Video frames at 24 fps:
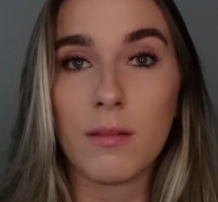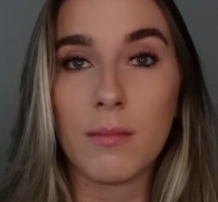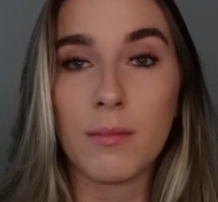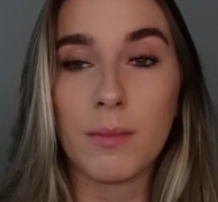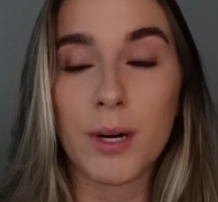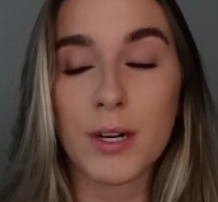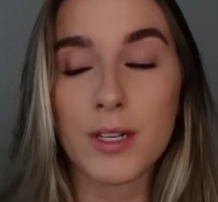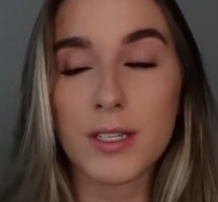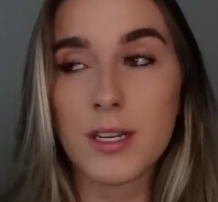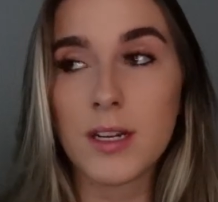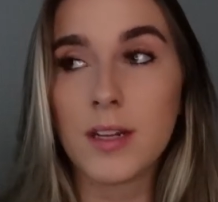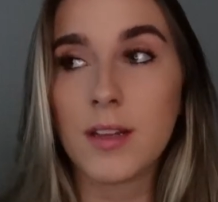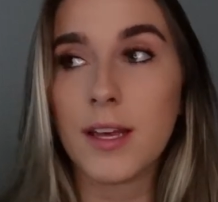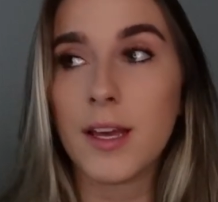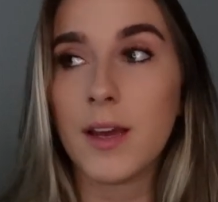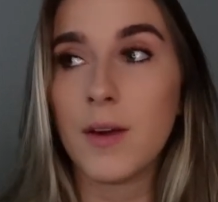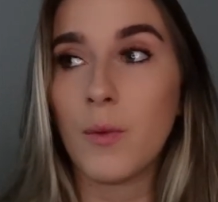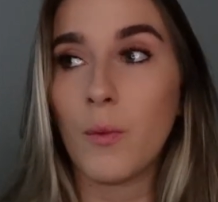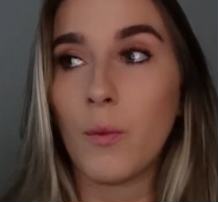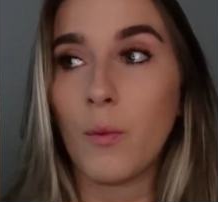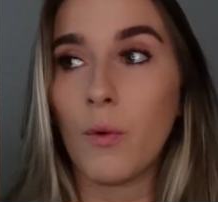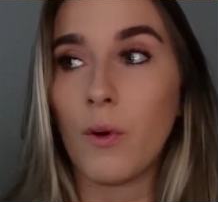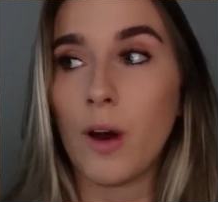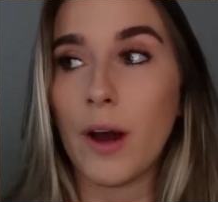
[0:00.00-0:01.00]

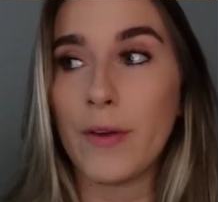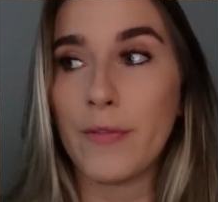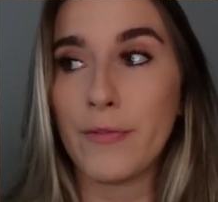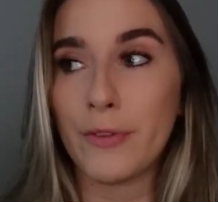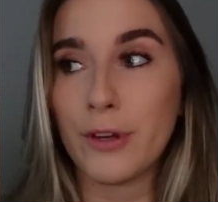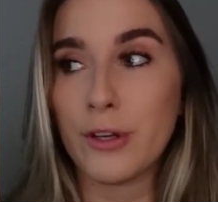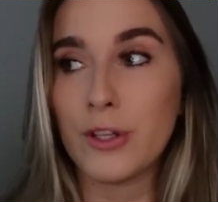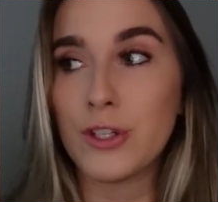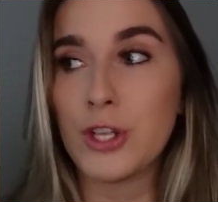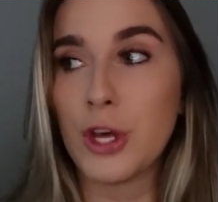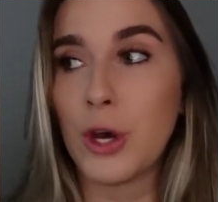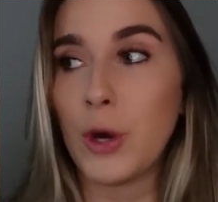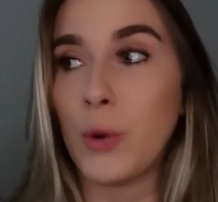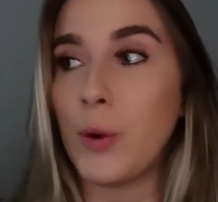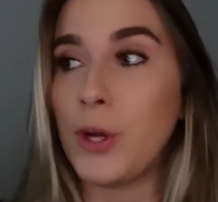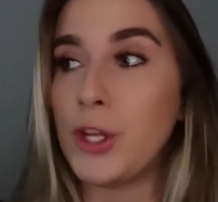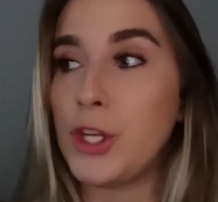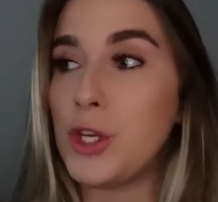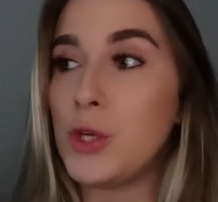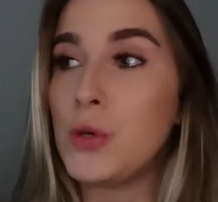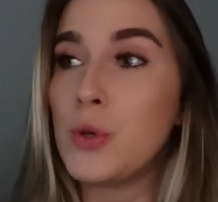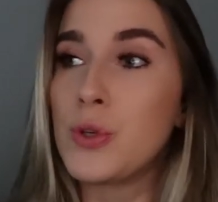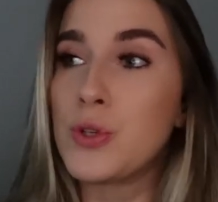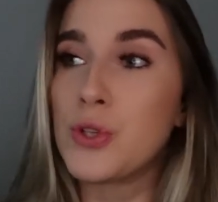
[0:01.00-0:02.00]
personally, I feel as though when
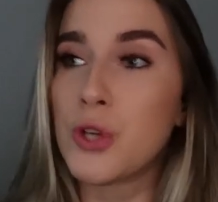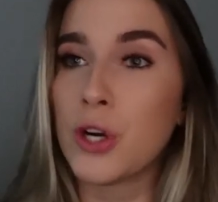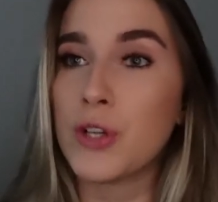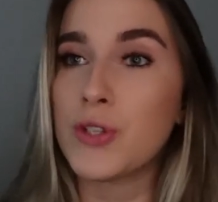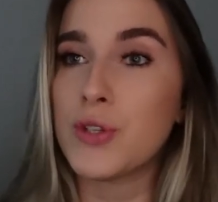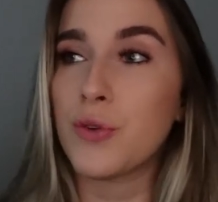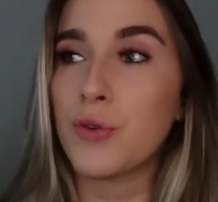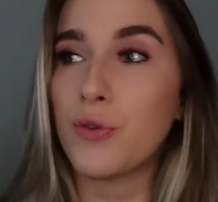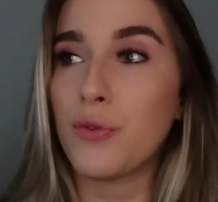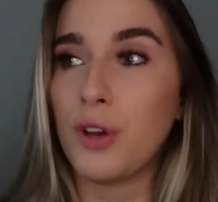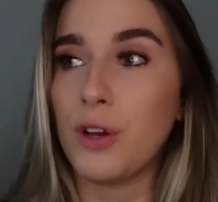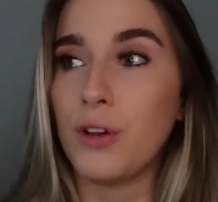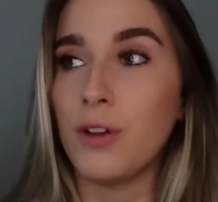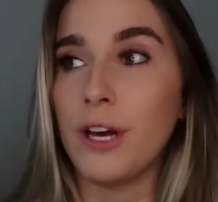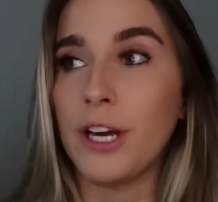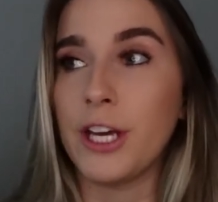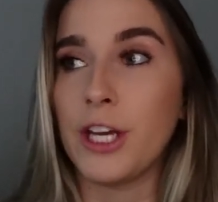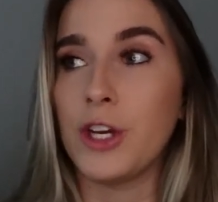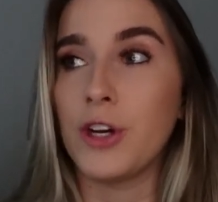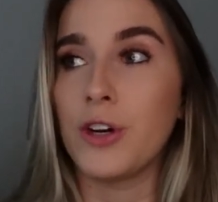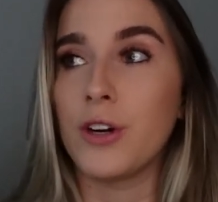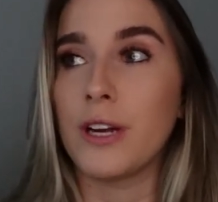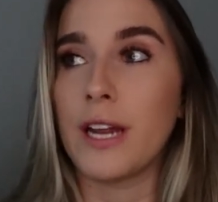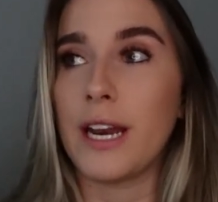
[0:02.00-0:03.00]
you start to feel
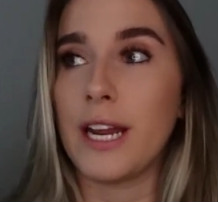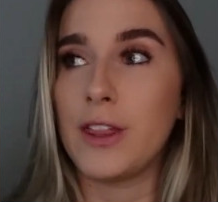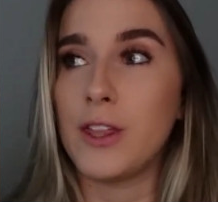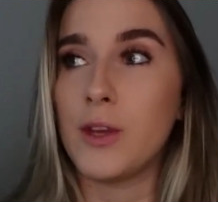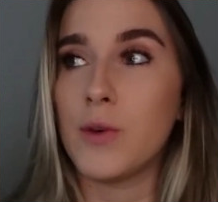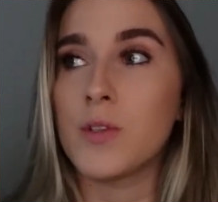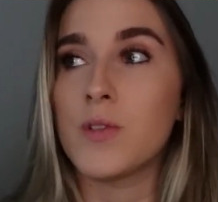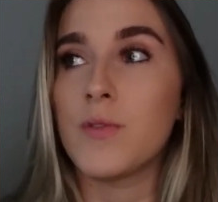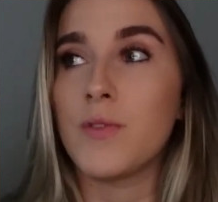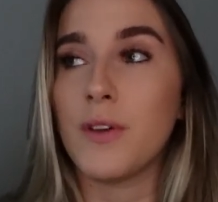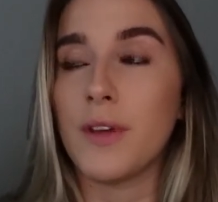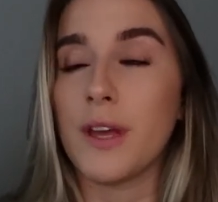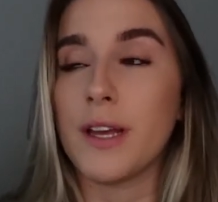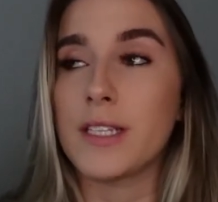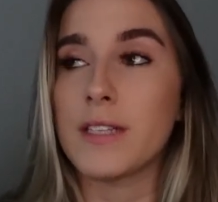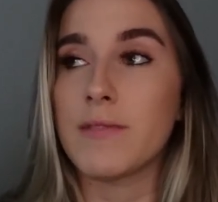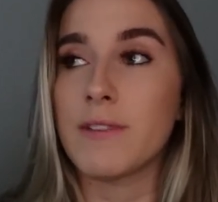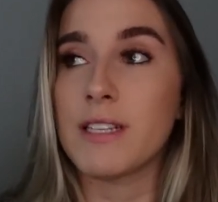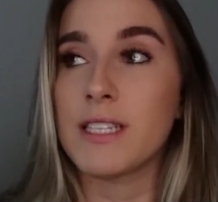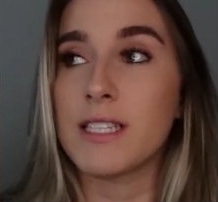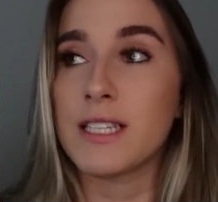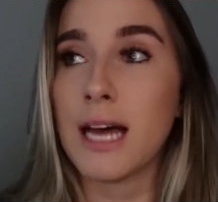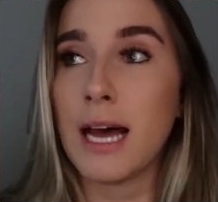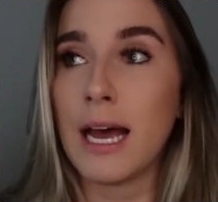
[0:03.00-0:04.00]
like you're getting those feelings of
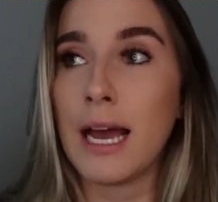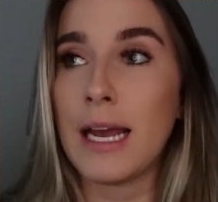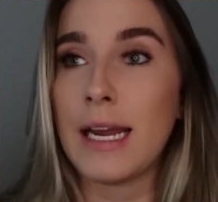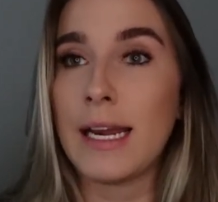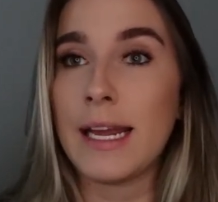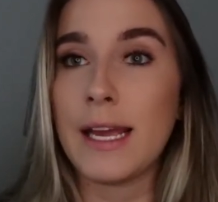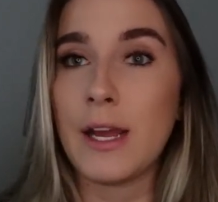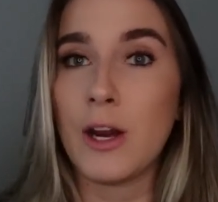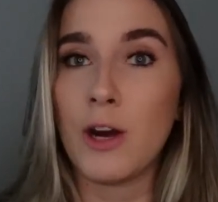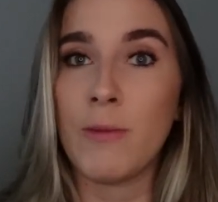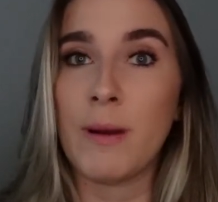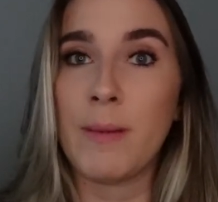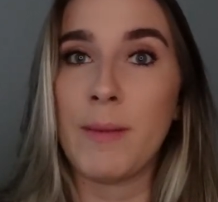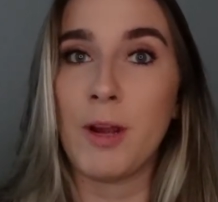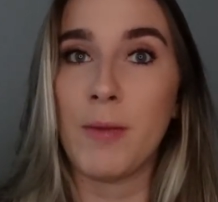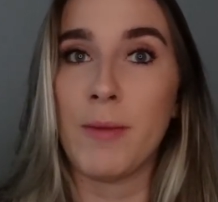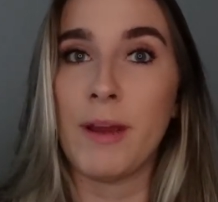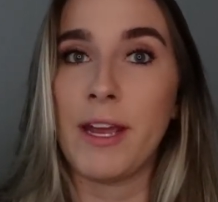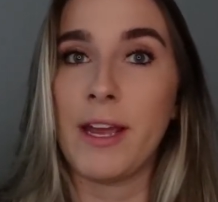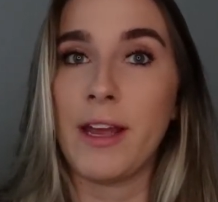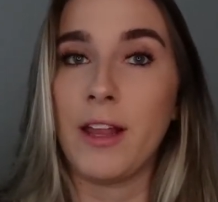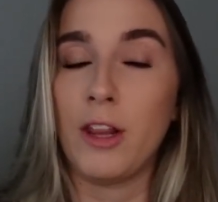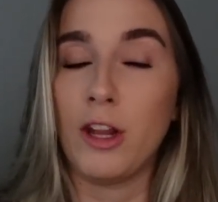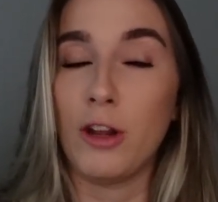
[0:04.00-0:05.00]
anxiety or maybe you're
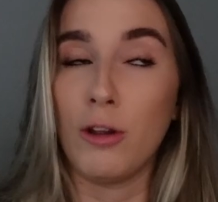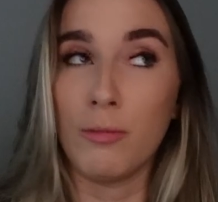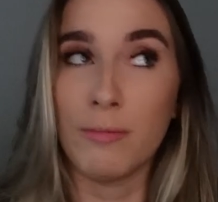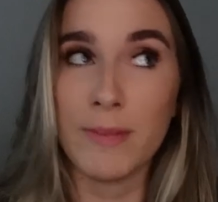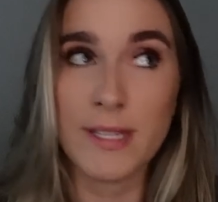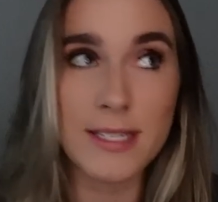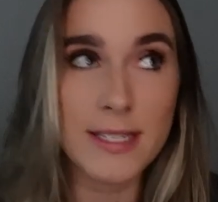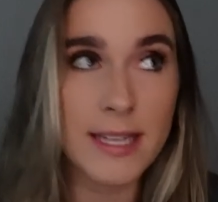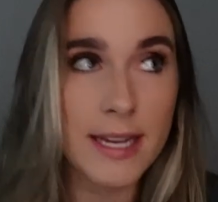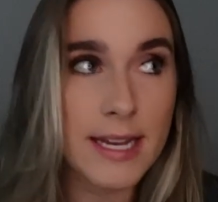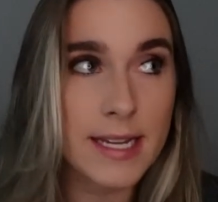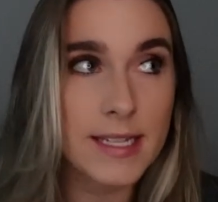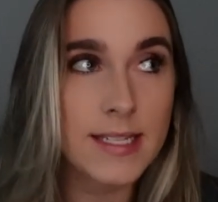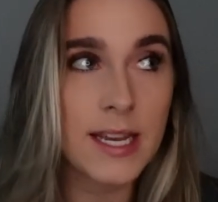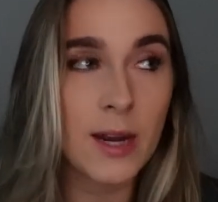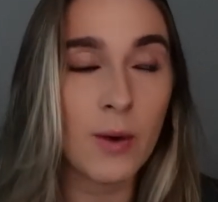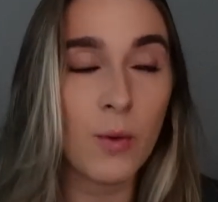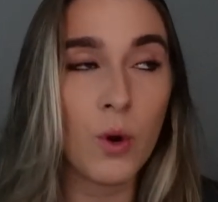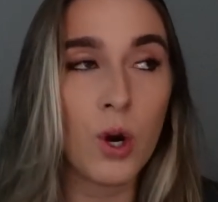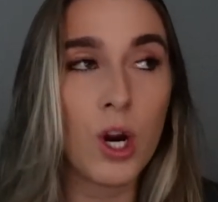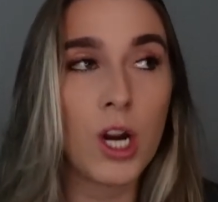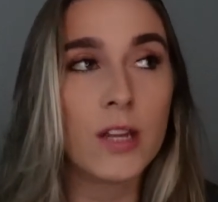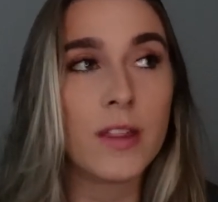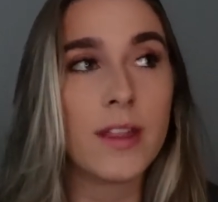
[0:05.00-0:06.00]
making a little mistakes at
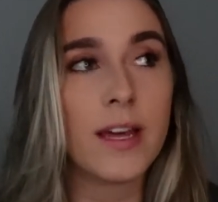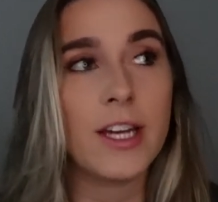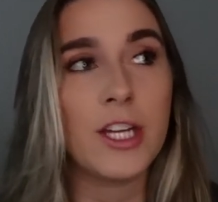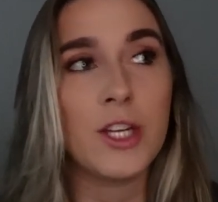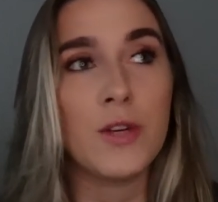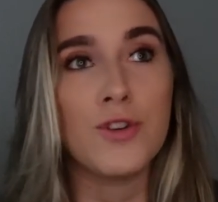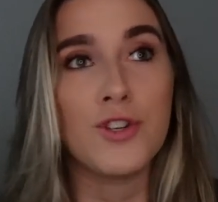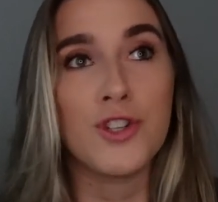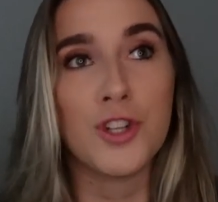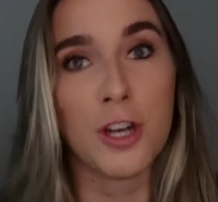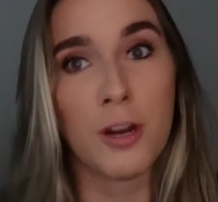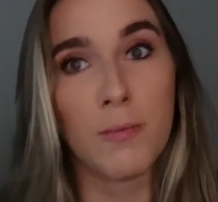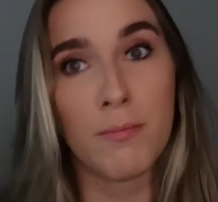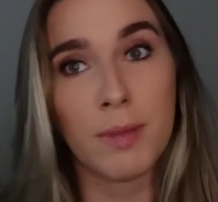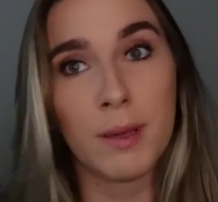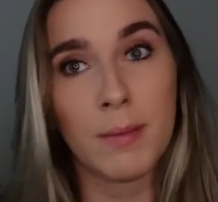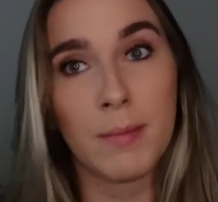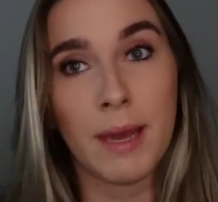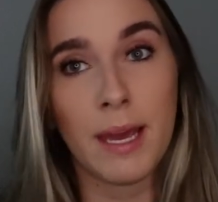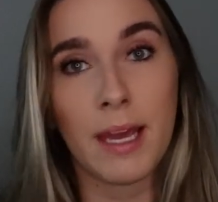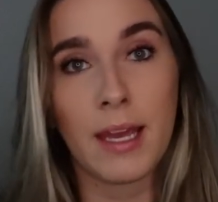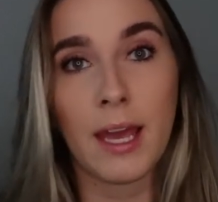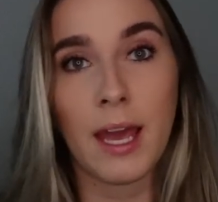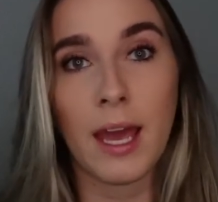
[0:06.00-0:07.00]
work that you shouldn't be
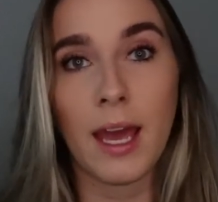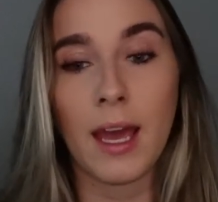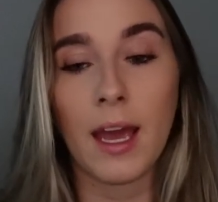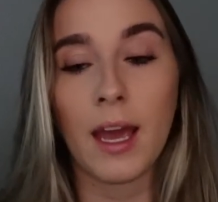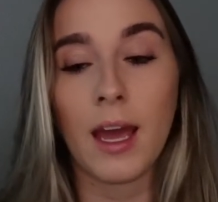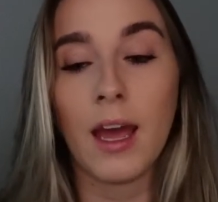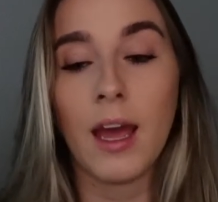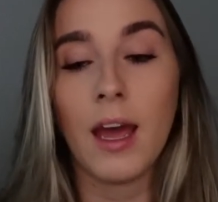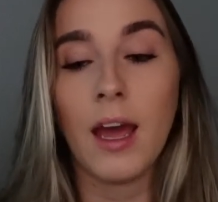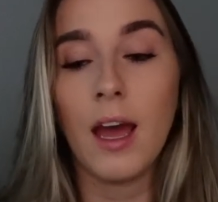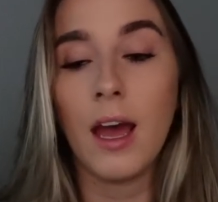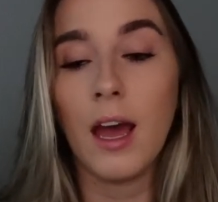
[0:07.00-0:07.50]
making,